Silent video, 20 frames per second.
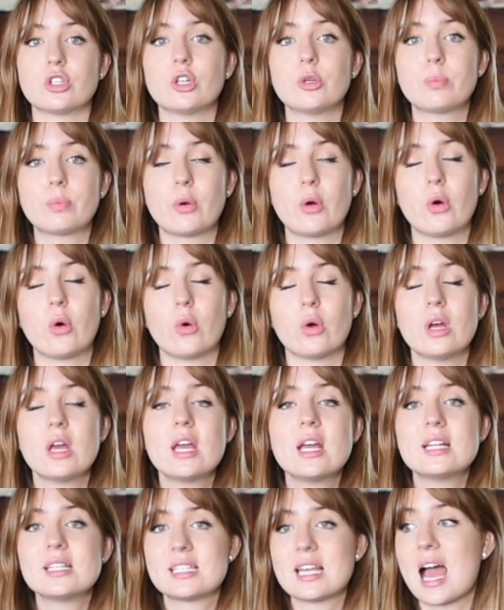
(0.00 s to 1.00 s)
up or
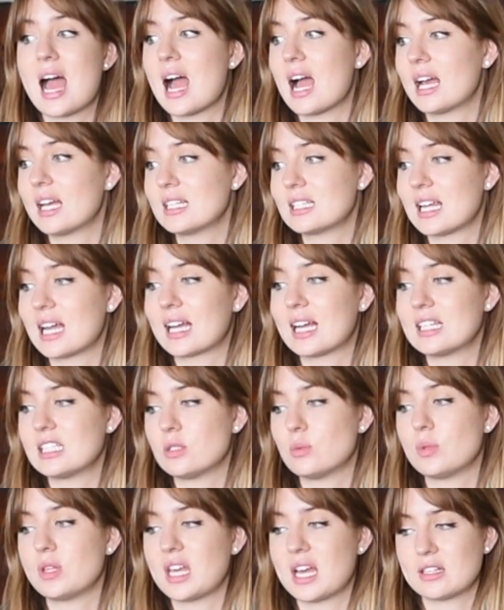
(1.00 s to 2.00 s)
tied like I
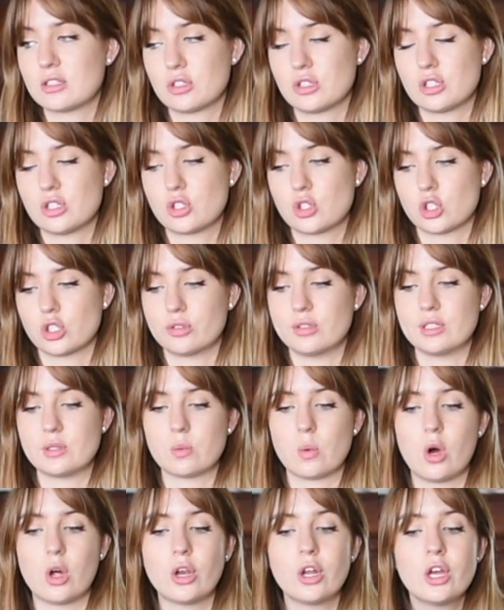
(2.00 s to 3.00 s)
did with the And of the Stories
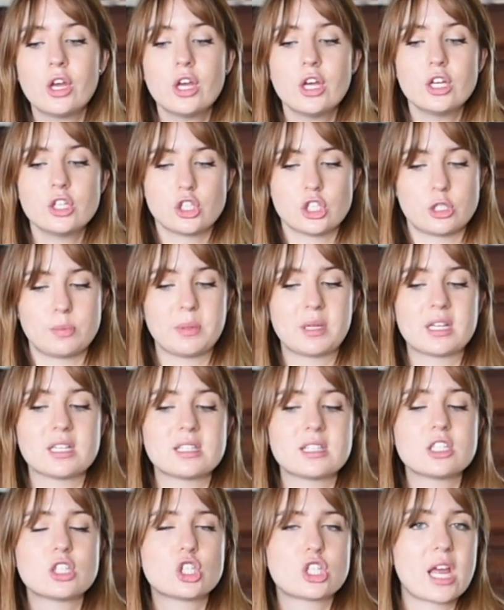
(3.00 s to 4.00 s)
one, just
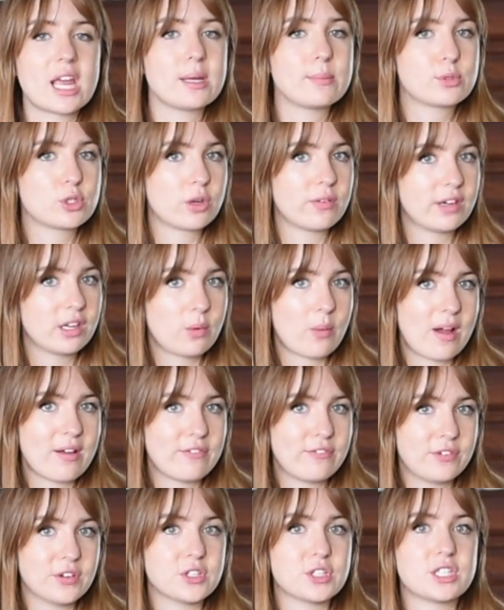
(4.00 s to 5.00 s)
because the shape's already quite
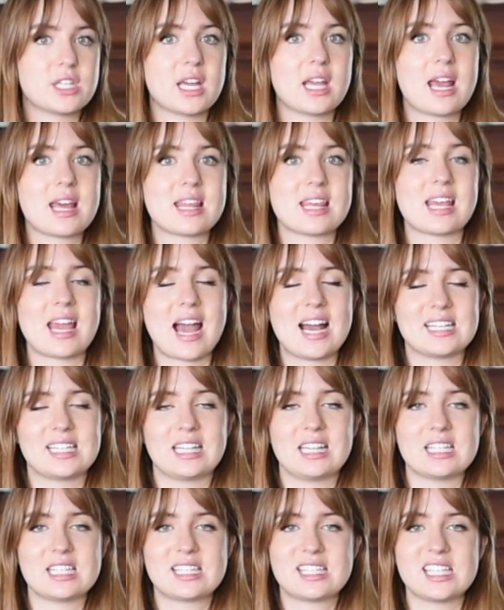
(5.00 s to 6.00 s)
fussy. I think
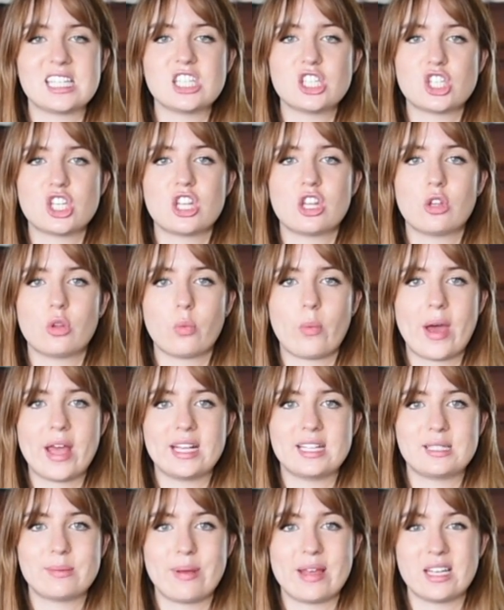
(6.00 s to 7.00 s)
adding the cinch in at the
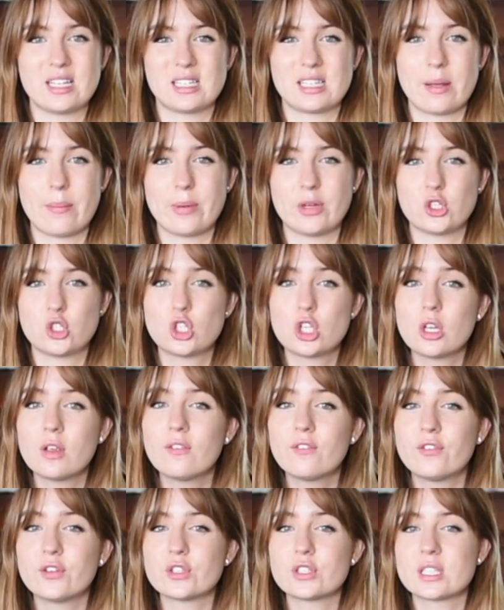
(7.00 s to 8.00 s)
waist makes it a bit
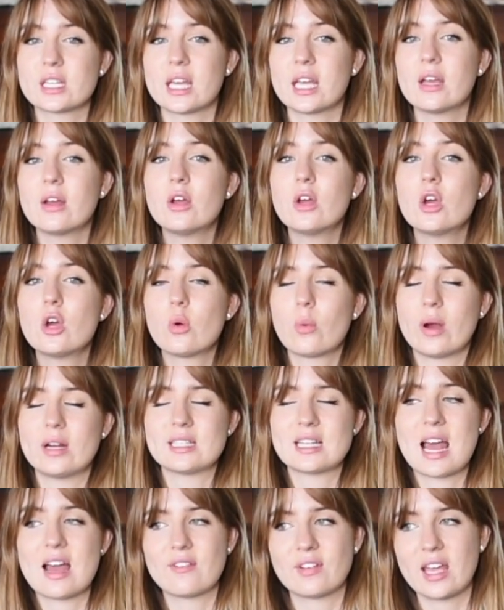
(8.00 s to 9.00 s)
too fussy,
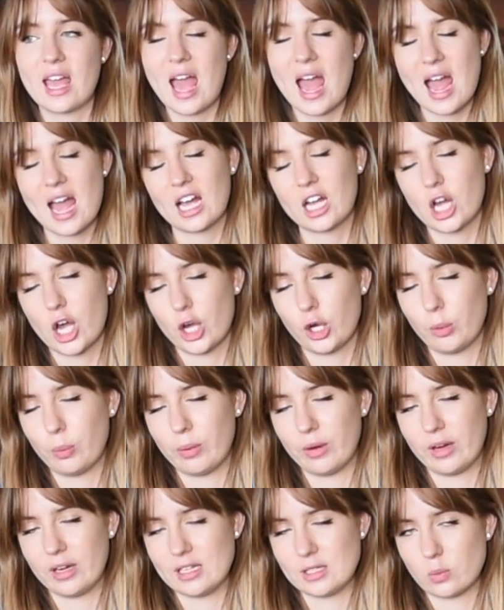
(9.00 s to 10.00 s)
whereas having it hang
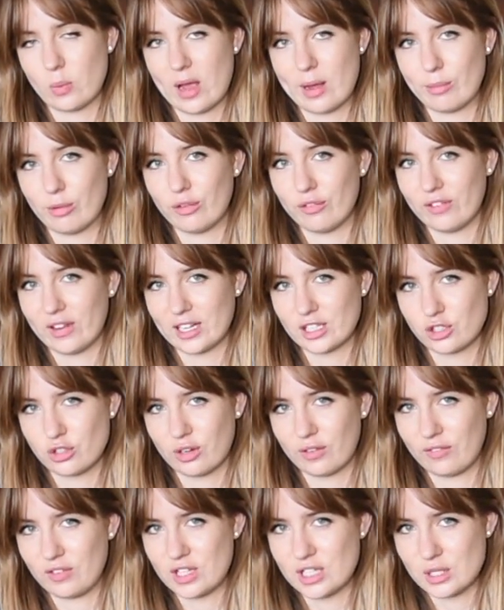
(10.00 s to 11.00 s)
open is way more
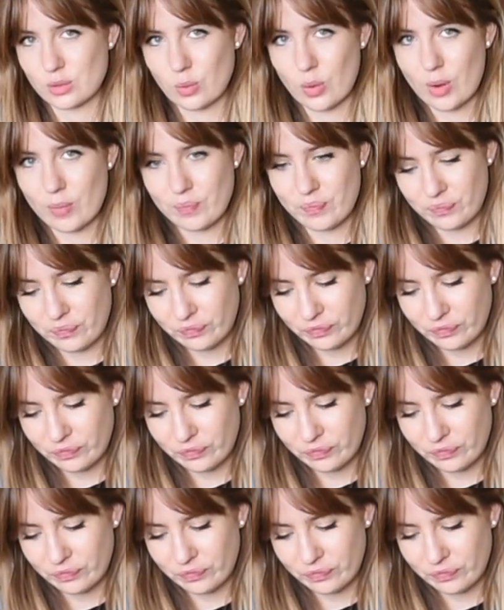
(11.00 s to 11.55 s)
flattering for this one.